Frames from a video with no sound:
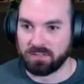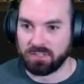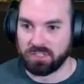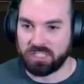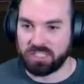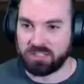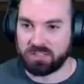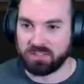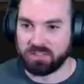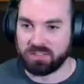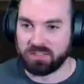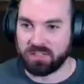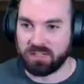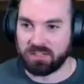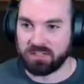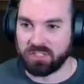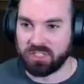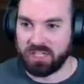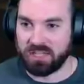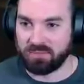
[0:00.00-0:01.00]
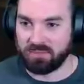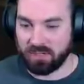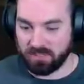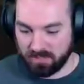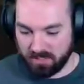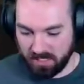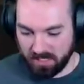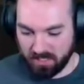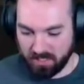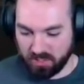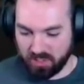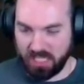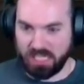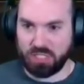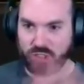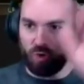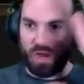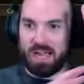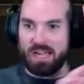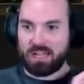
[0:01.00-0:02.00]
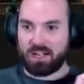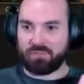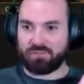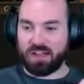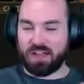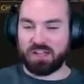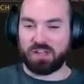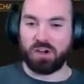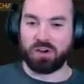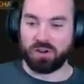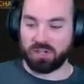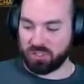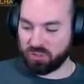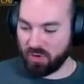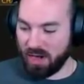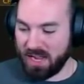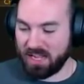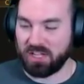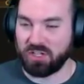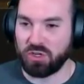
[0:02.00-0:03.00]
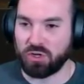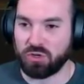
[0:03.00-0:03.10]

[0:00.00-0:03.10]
okay. De-dragonify. De you know what? Dragon, you're